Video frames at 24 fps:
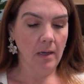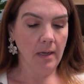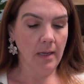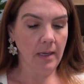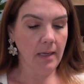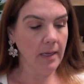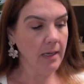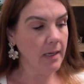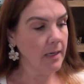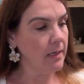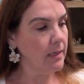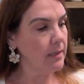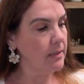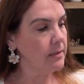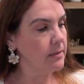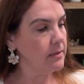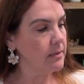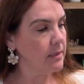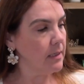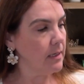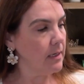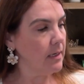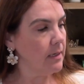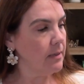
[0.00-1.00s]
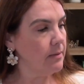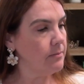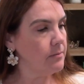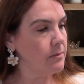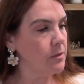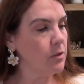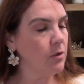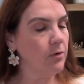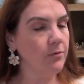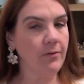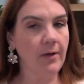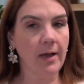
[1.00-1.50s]
And
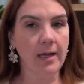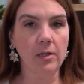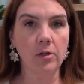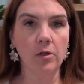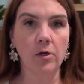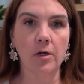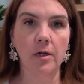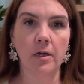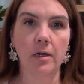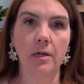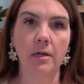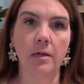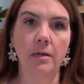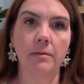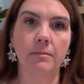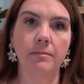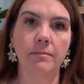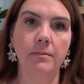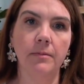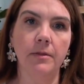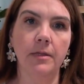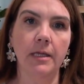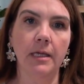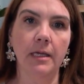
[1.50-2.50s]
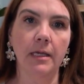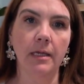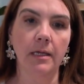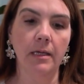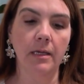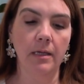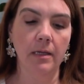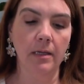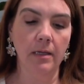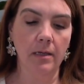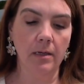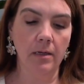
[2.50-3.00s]
so if I look,
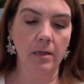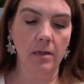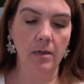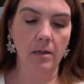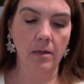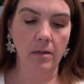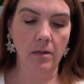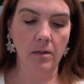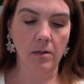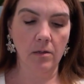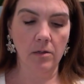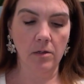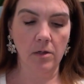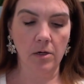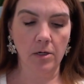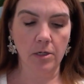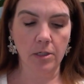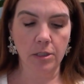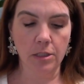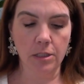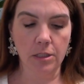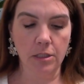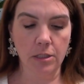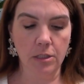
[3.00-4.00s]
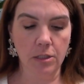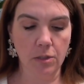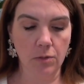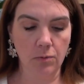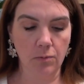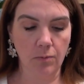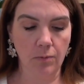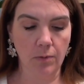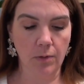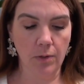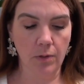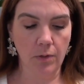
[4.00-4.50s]
the largest
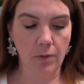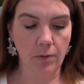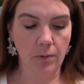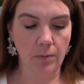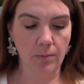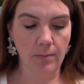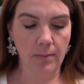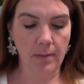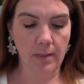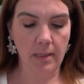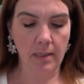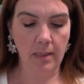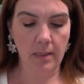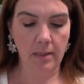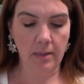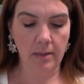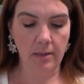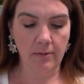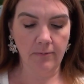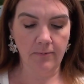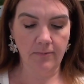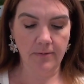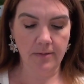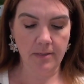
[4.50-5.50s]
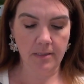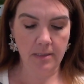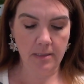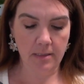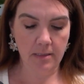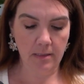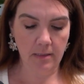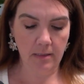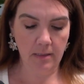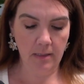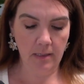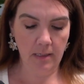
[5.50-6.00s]
room in the
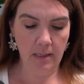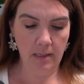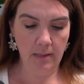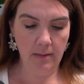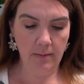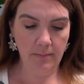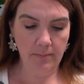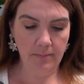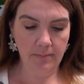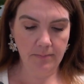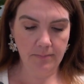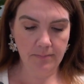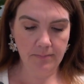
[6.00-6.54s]
facility